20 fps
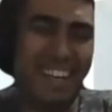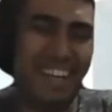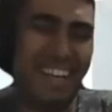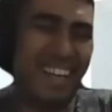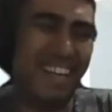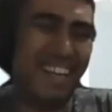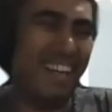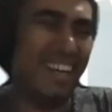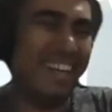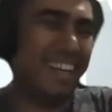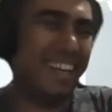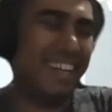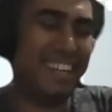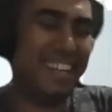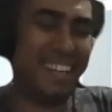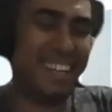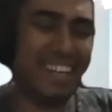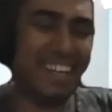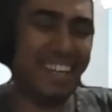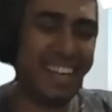So
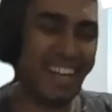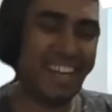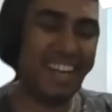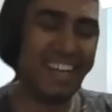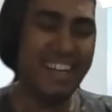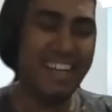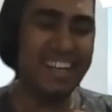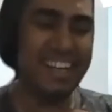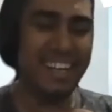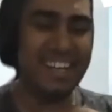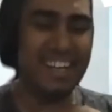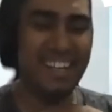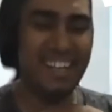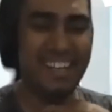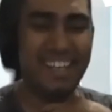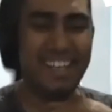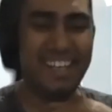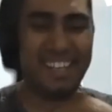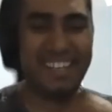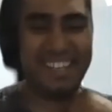my students
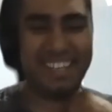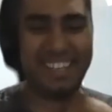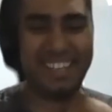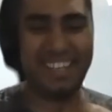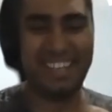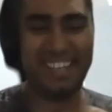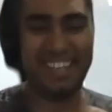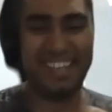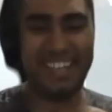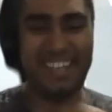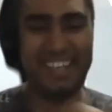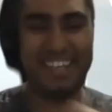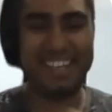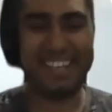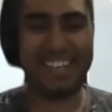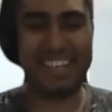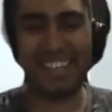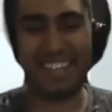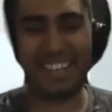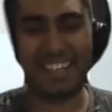were enjoying throughout.
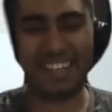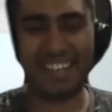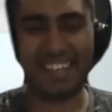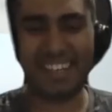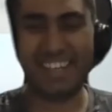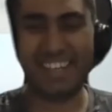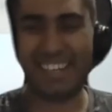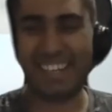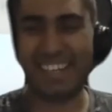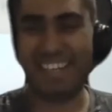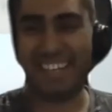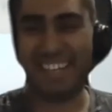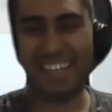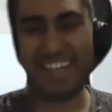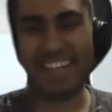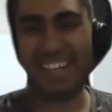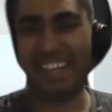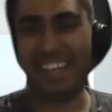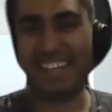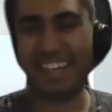Didn't have
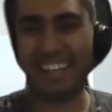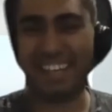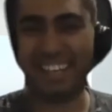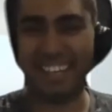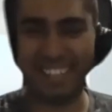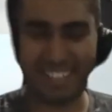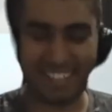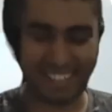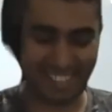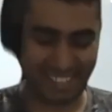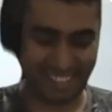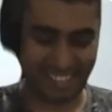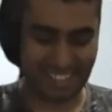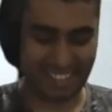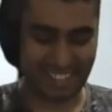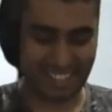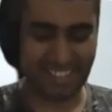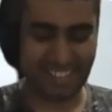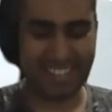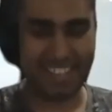sleep till 12 o'clock.
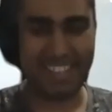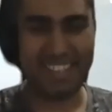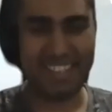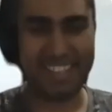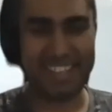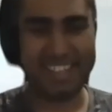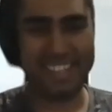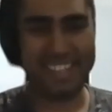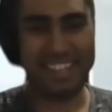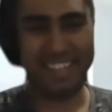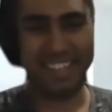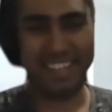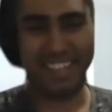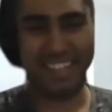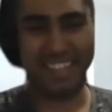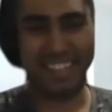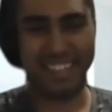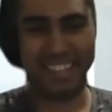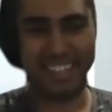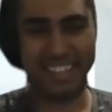Jokes and
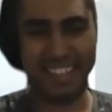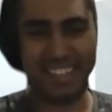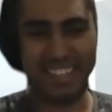jokes.